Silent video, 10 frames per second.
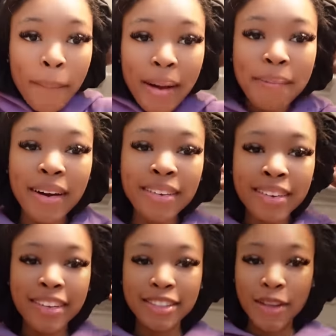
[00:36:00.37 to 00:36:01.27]
my
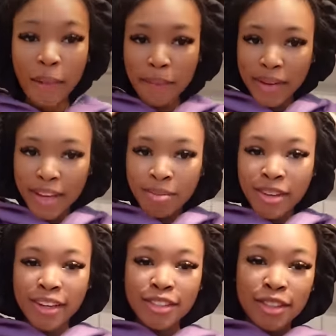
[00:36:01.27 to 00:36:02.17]
bonnet looks so big
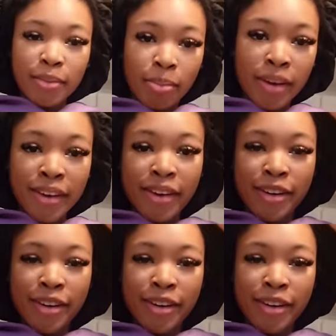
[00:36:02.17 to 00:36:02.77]
because the pink